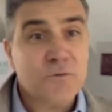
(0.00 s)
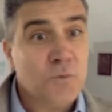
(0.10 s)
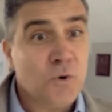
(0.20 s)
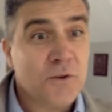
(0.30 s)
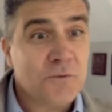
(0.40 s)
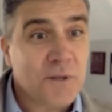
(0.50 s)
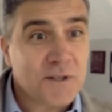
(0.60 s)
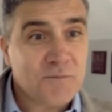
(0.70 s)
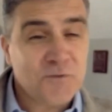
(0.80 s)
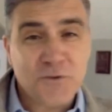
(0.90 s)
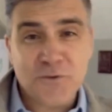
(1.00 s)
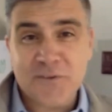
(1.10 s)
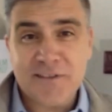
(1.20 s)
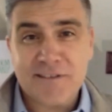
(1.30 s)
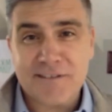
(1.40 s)
You're more than welcome to use
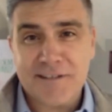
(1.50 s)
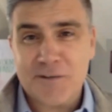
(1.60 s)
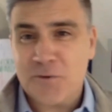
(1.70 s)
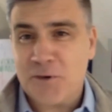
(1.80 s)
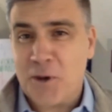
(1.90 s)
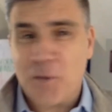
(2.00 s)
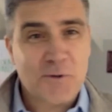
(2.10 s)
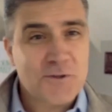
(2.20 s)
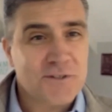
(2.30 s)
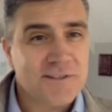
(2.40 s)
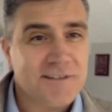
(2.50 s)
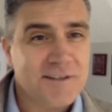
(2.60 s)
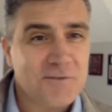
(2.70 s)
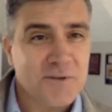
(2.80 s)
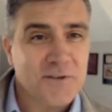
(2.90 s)
these as a networking opportunity
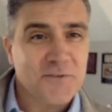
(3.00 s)
as well.